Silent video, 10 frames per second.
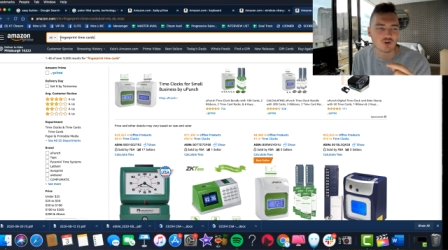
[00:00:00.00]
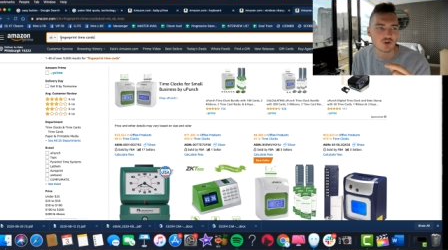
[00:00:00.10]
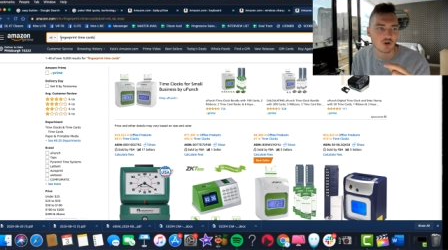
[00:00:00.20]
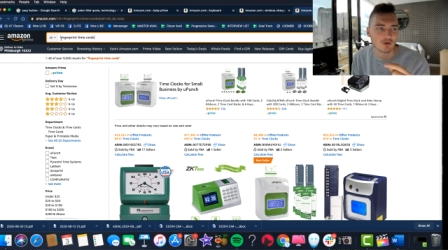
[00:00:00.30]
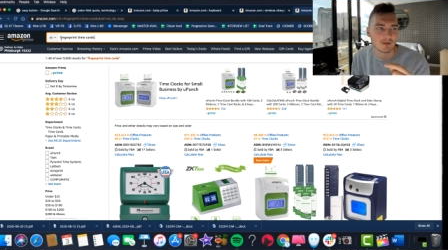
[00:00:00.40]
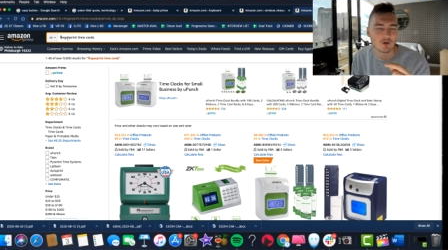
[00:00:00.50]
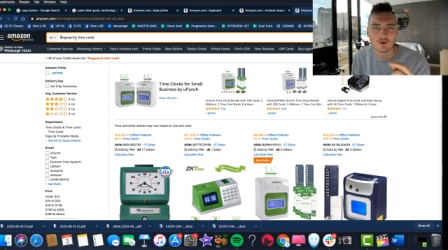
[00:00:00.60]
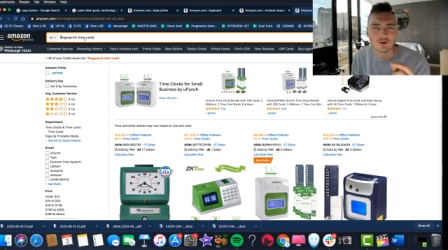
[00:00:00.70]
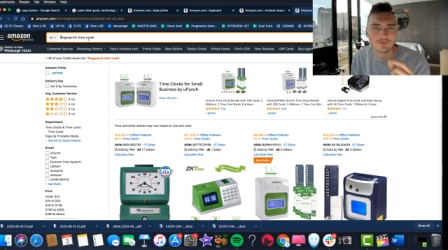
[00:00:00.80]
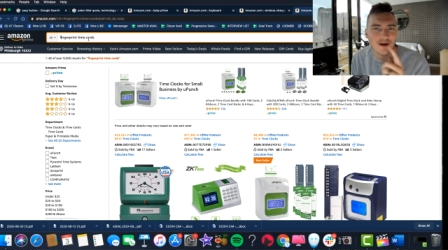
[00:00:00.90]
term in
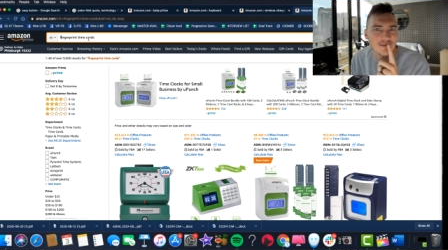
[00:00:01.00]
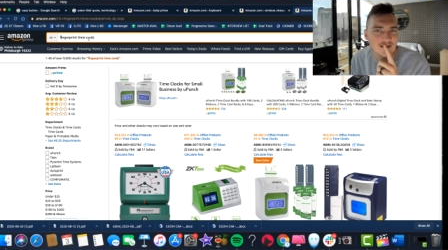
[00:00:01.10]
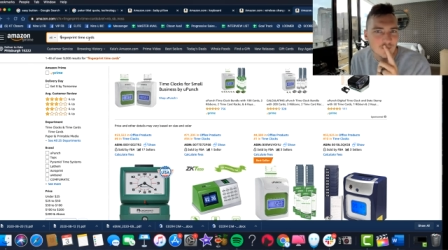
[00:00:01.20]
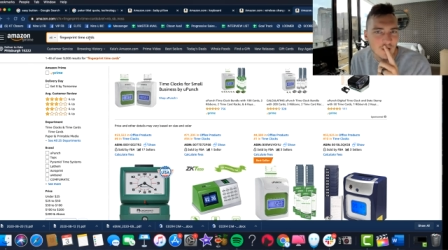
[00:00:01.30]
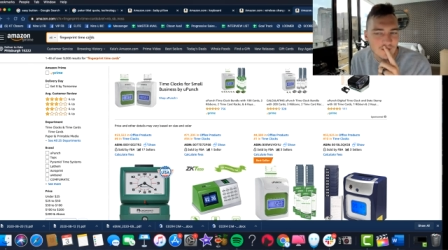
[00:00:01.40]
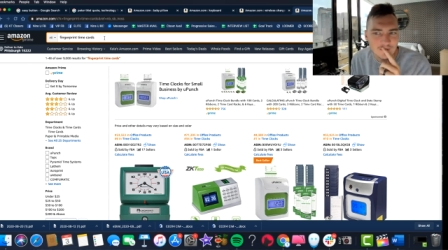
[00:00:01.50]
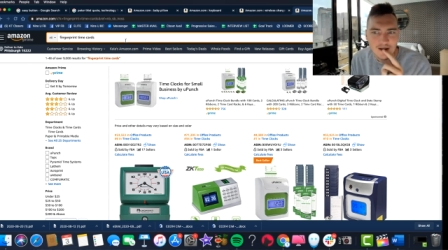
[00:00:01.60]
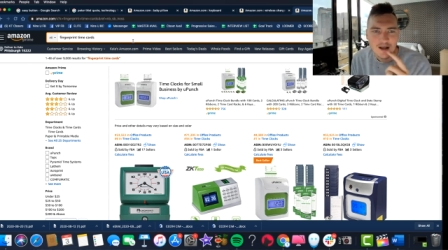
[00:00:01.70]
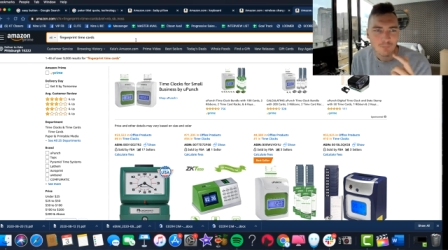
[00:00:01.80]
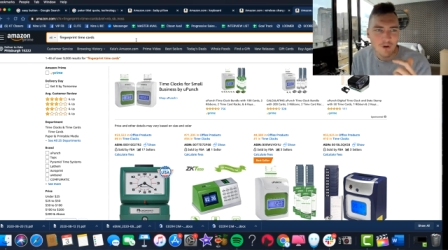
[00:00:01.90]
order to find this product?
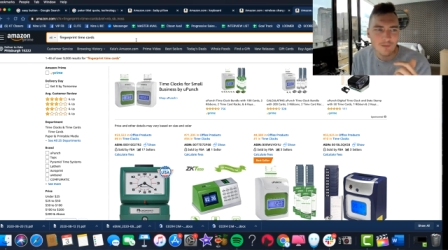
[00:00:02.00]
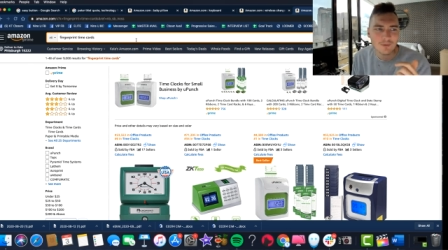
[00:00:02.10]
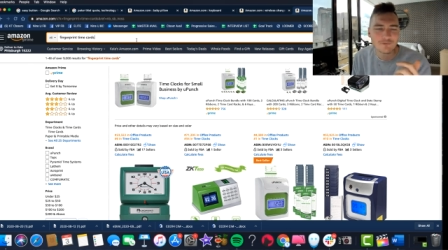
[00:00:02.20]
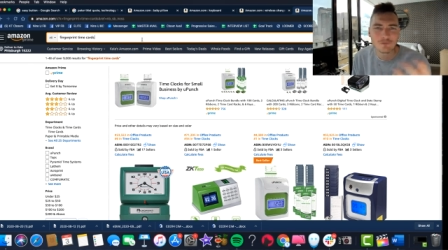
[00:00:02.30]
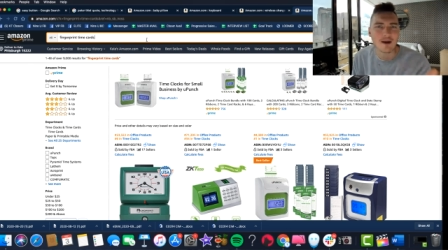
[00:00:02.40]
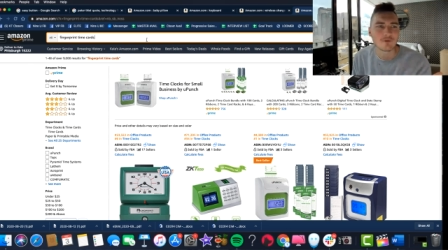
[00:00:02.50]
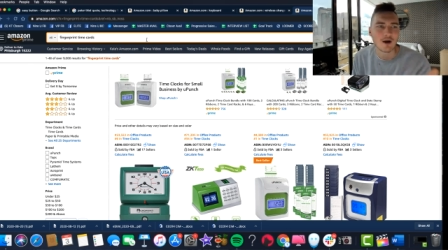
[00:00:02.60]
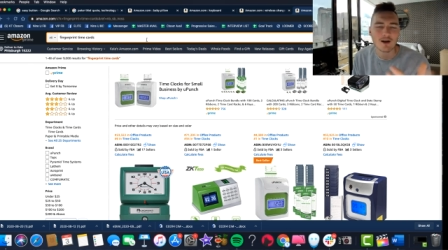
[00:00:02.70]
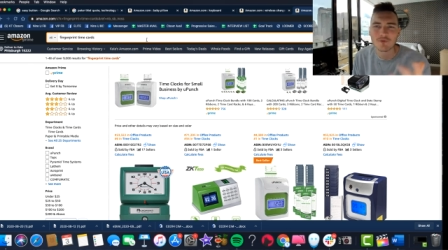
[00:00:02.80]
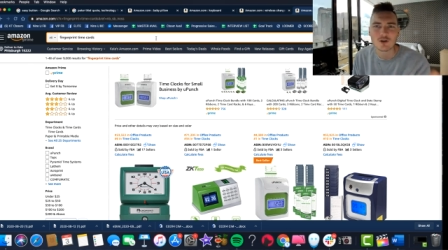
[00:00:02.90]
Probably forever.
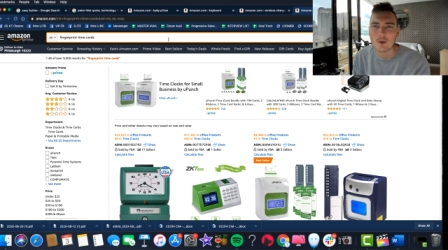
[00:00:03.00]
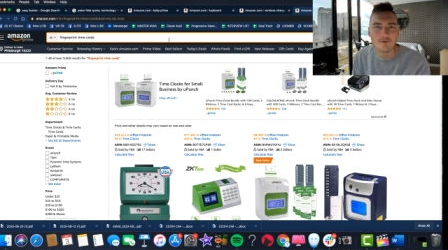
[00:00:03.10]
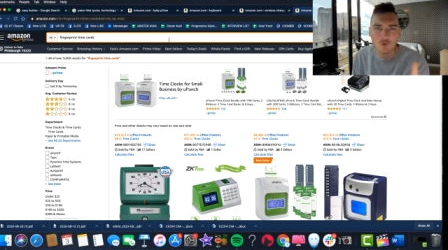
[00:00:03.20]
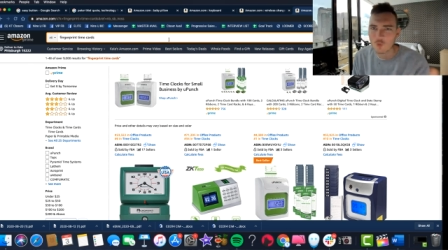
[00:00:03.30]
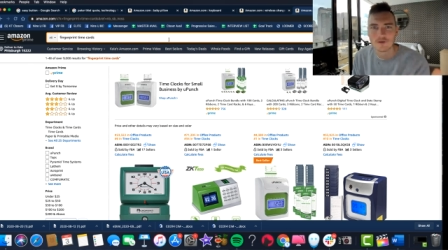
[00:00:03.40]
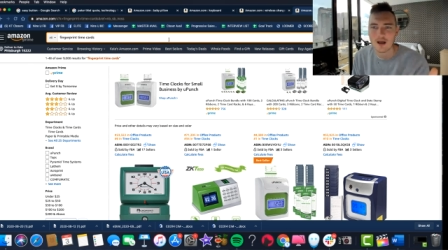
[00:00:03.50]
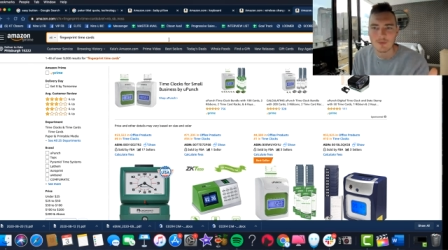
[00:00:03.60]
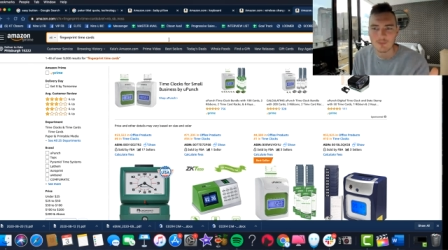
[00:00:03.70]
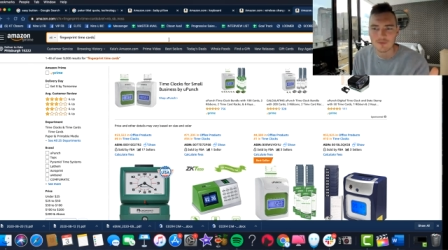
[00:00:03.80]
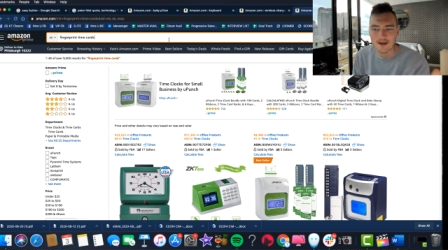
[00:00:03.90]
I don't think you ever would come
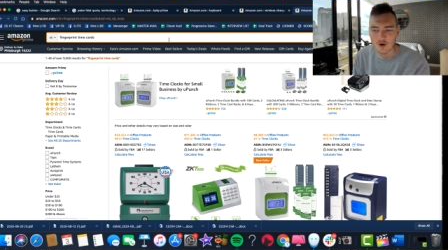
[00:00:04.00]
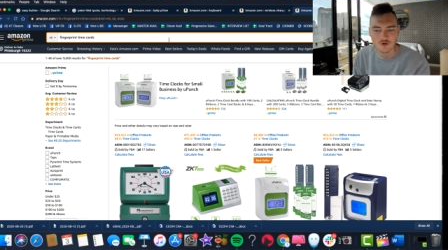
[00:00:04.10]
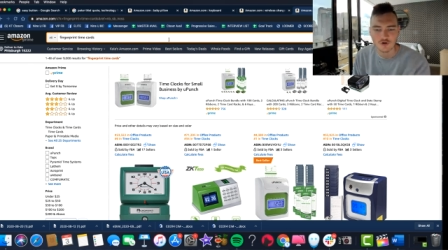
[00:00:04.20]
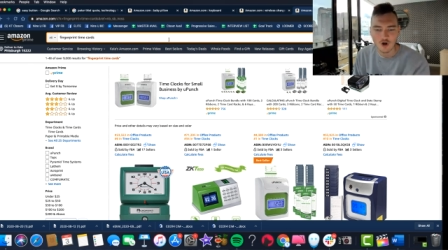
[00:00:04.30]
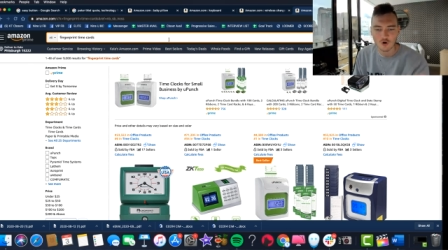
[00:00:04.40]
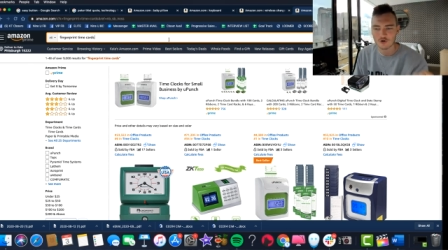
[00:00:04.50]
up with that on your own